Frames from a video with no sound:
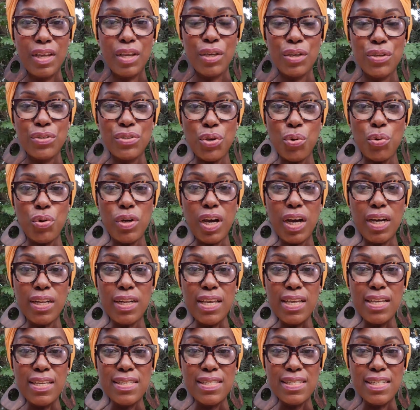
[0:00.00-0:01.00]
So
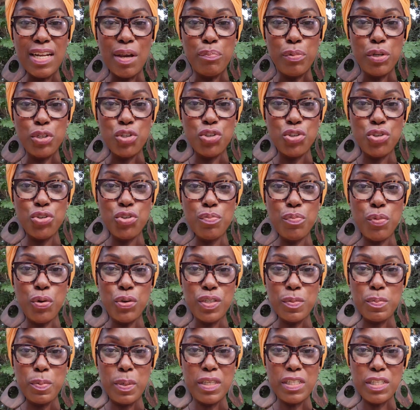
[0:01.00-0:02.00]
Ghana is the number 2
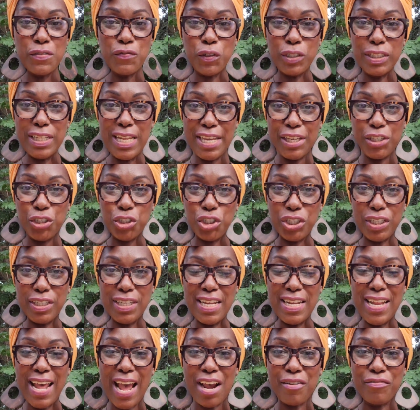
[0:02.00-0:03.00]
most peaceful nation
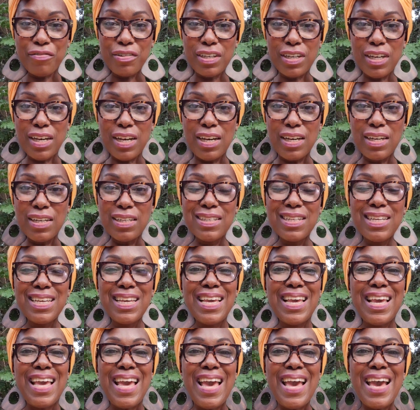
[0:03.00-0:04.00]
in Africa,
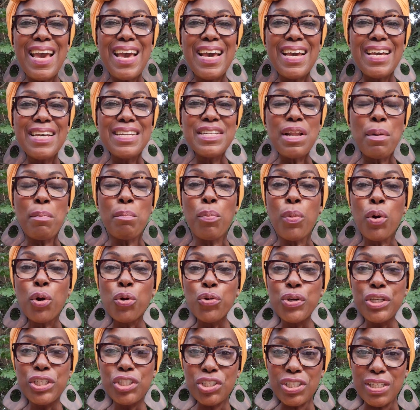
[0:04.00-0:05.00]
and
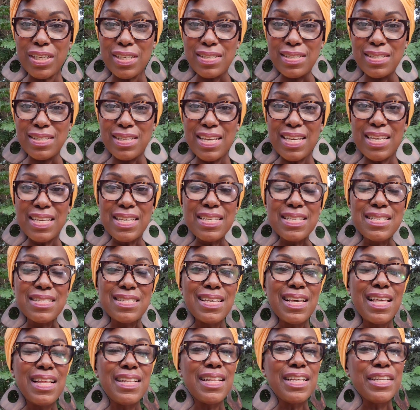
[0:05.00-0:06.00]
Mauritius is
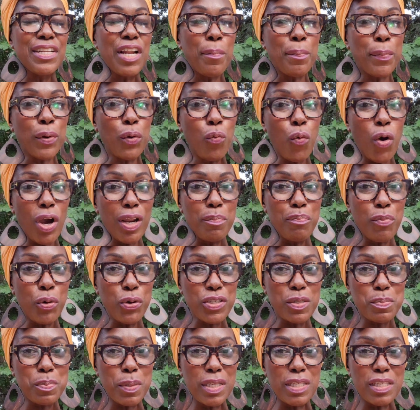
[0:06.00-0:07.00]
the number 1
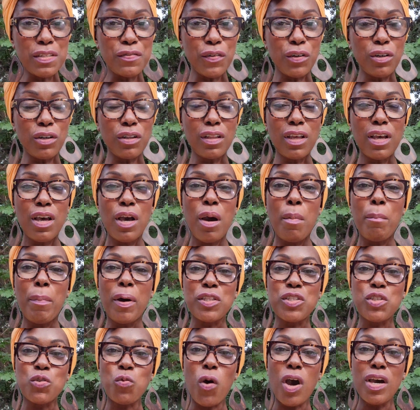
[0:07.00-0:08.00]
most peaceful.
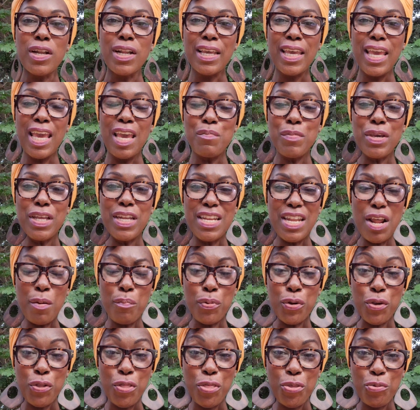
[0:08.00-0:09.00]
Botswana came in
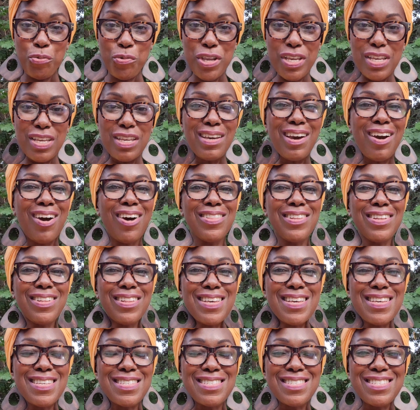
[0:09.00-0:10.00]
number 3 on the
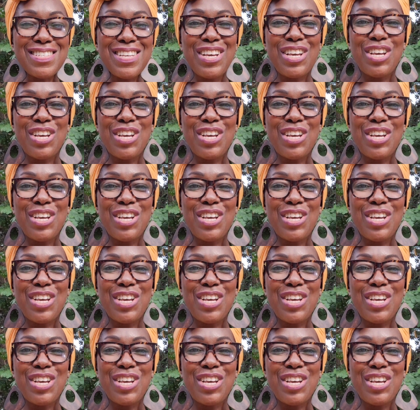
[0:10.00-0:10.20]
list.